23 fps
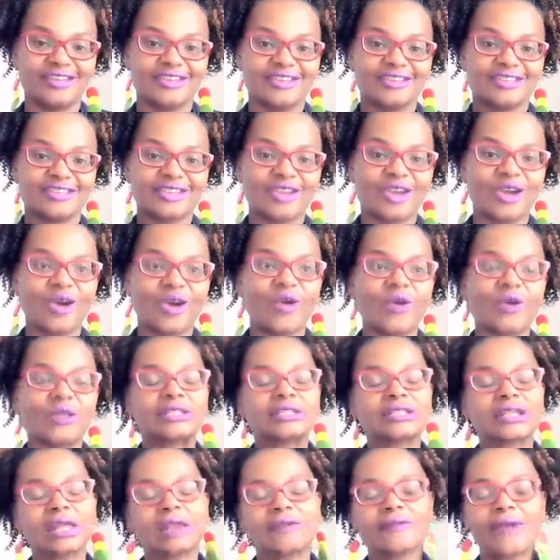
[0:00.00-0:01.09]
So
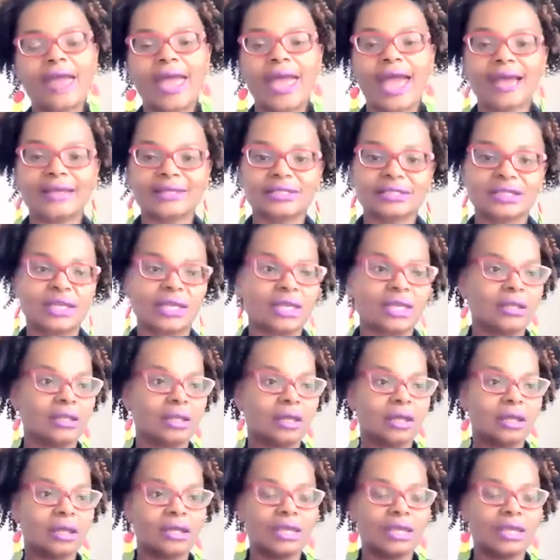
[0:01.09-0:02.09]
instead of asking